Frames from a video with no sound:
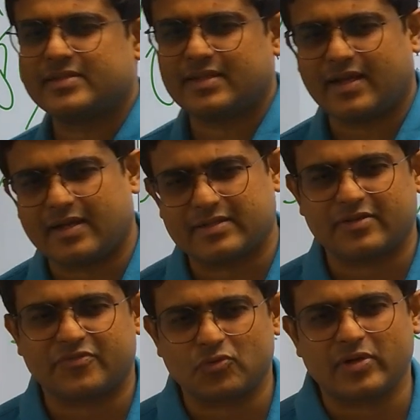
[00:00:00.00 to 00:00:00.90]
the
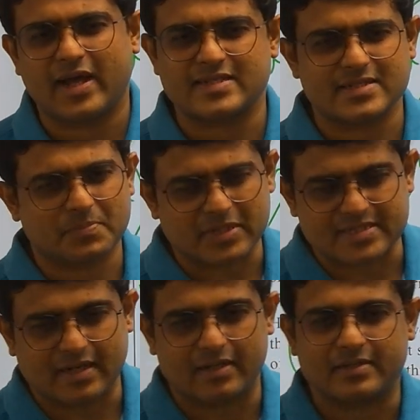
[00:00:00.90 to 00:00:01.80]
food as a prasad.
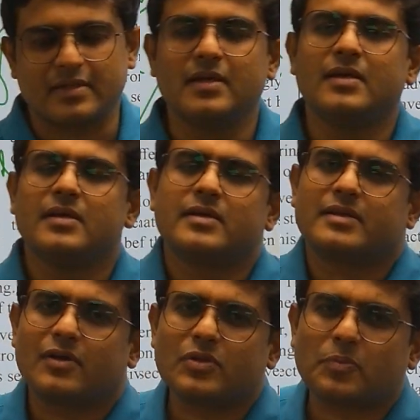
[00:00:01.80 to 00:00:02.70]
Now
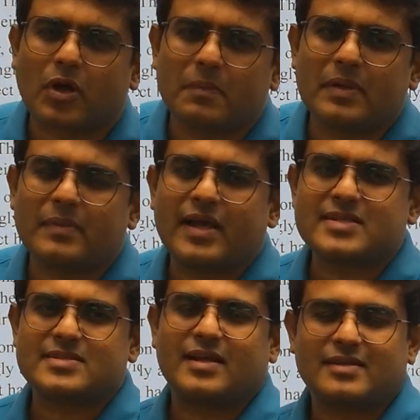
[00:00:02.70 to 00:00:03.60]
the problem lies
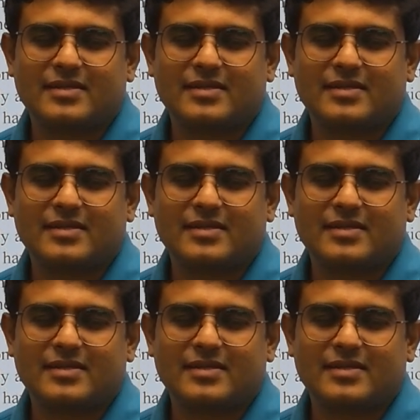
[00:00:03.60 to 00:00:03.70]
that